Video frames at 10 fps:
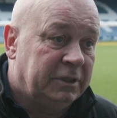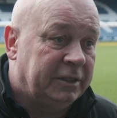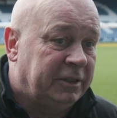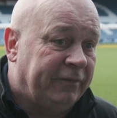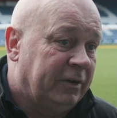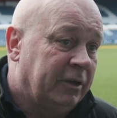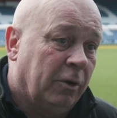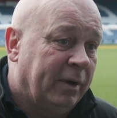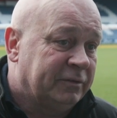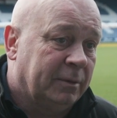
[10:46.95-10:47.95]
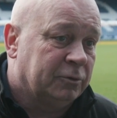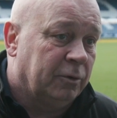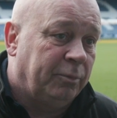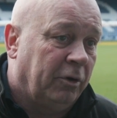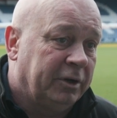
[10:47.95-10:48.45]
Yeah, you've definitely got to have some
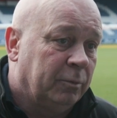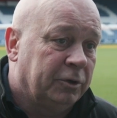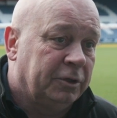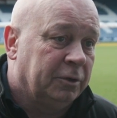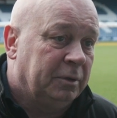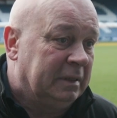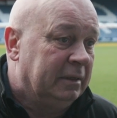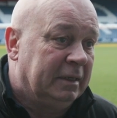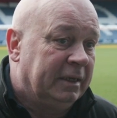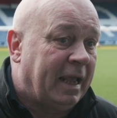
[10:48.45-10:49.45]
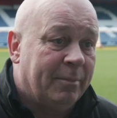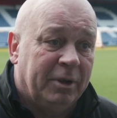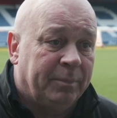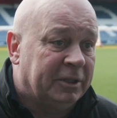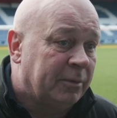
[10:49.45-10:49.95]
sort of pride in what you do. Can
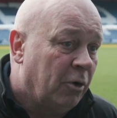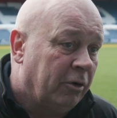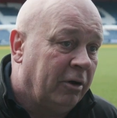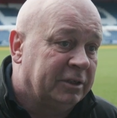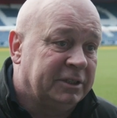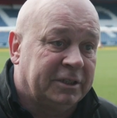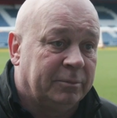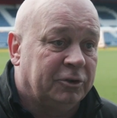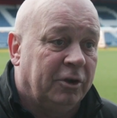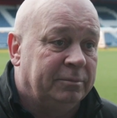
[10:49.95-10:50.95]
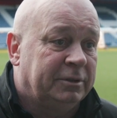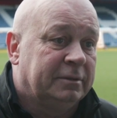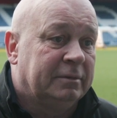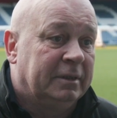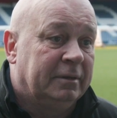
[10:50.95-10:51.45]
be a bit demoralising
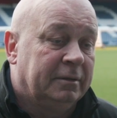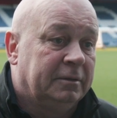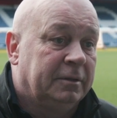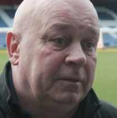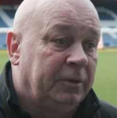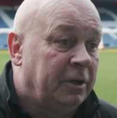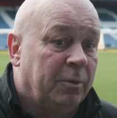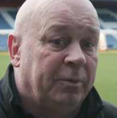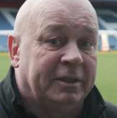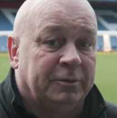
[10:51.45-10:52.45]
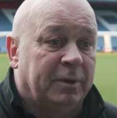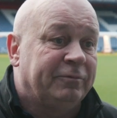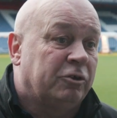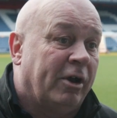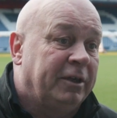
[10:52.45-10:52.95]
sometimes. You know, when we had to
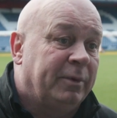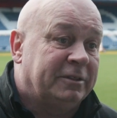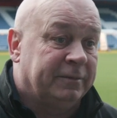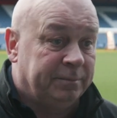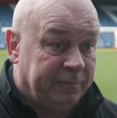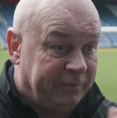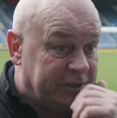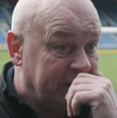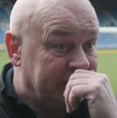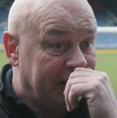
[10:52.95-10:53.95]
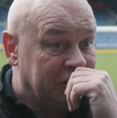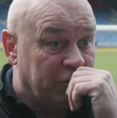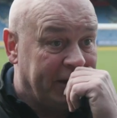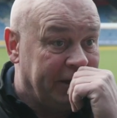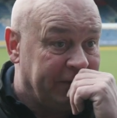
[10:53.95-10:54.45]
have training, we had to facilitate the
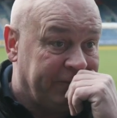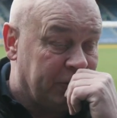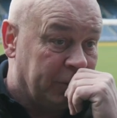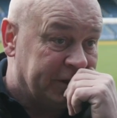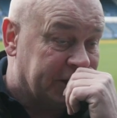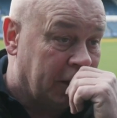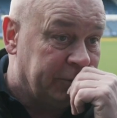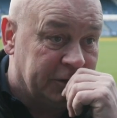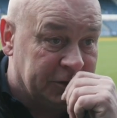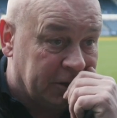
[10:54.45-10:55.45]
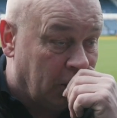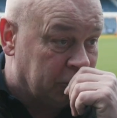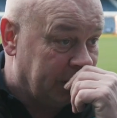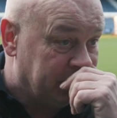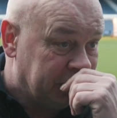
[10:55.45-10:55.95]
training a few weeks ago because of the
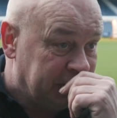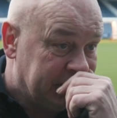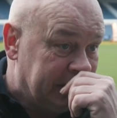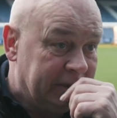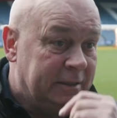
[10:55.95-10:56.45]
cold temperatures.